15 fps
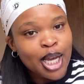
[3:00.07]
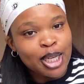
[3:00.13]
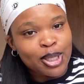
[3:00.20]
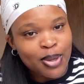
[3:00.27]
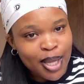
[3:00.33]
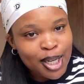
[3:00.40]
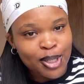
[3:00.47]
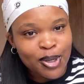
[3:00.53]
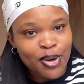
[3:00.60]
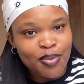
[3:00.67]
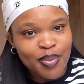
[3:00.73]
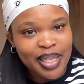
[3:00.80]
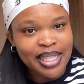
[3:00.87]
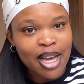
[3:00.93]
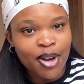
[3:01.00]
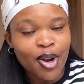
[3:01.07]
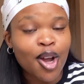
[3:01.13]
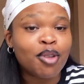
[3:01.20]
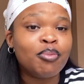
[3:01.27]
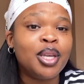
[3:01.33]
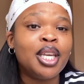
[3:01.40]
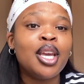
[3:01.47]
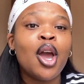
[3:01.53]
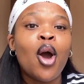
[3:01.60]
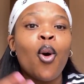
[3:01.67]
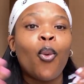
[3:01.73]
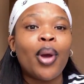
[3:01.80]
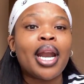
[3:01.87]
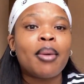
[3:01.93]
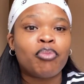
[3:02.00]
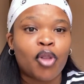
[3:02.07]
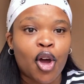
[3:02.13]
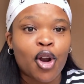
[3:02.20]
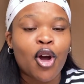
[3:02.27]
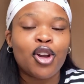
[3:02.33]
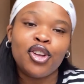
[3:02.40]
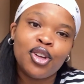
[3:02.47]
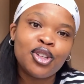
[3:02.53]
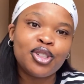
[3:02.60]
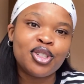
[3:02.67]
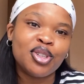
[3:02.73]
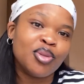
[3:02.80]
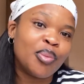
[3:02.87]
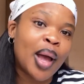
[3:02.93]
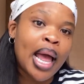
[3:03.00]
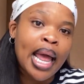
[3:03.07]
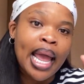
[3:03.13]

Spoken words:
so that you don't miss out on me when I'm not on YouTube.